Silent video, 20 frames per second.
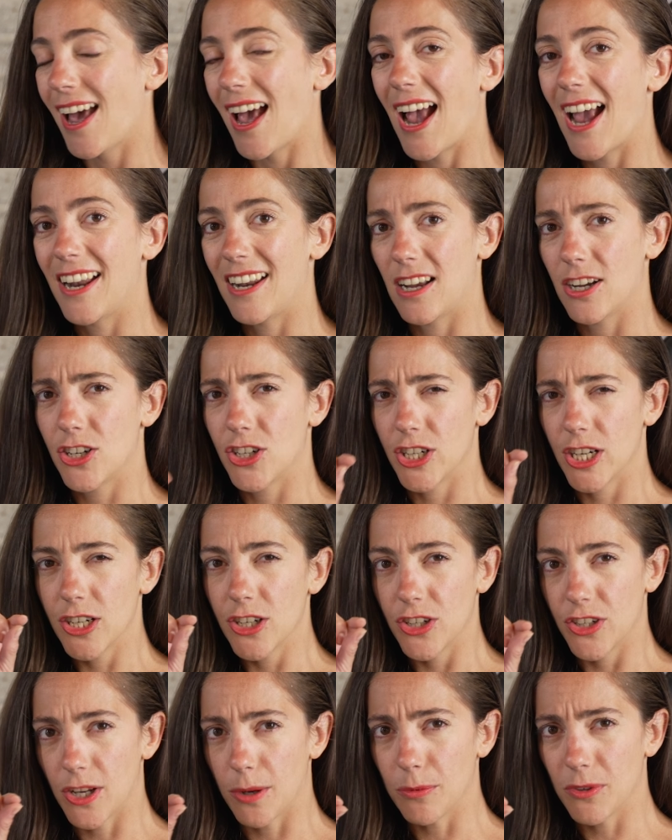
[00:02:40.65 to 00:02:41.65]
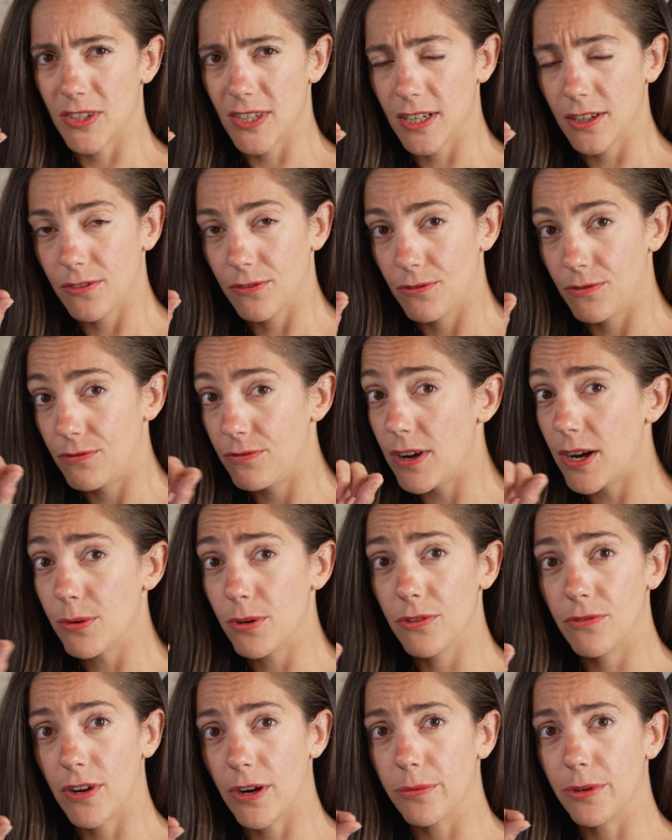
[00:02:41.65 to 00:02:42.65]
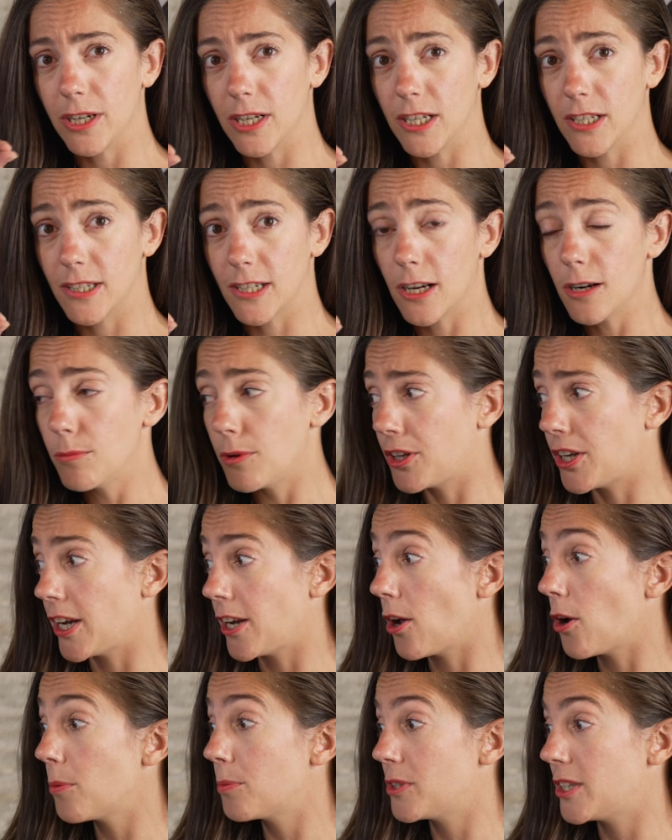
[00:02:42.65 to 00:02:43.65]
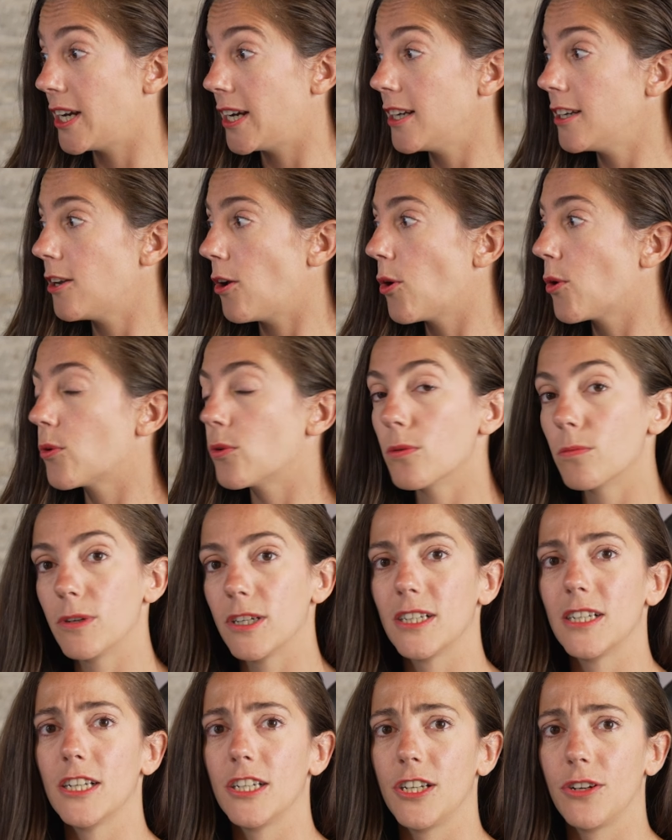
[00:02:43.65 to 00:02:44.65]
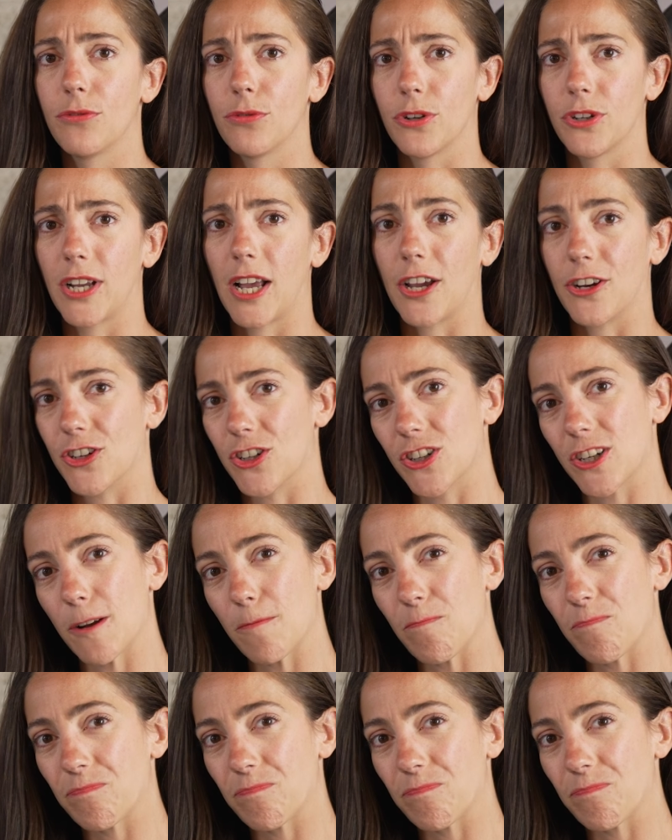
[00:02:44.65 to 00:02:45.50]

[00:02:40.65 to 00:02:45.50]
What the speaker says: And I changed something very little, but I obtained a completely different hash.